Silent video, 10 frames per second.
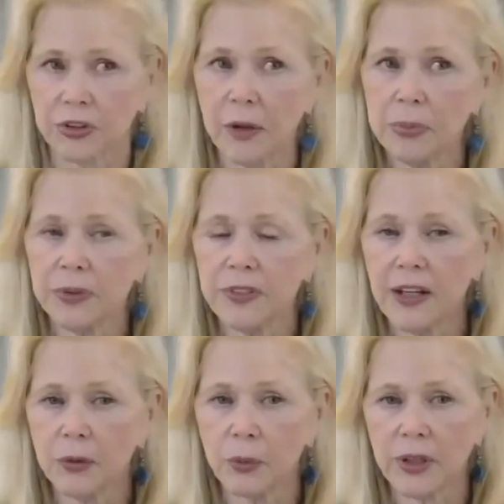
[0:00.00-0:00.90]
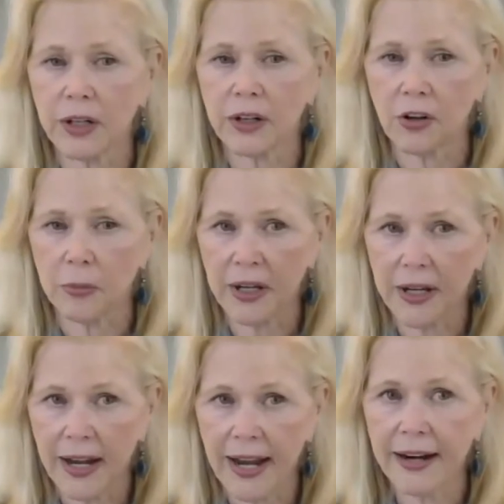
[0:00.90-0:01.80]
I put that in what I call my
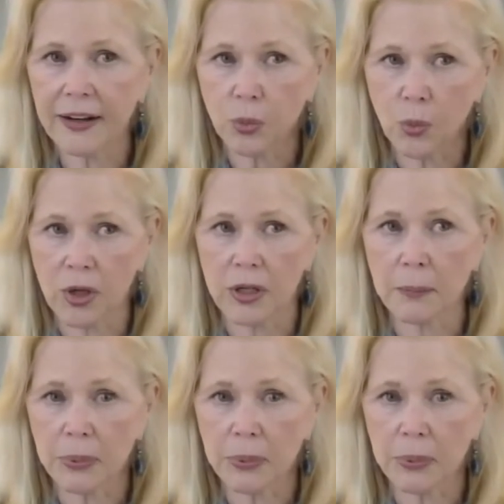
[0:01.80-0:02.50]
act one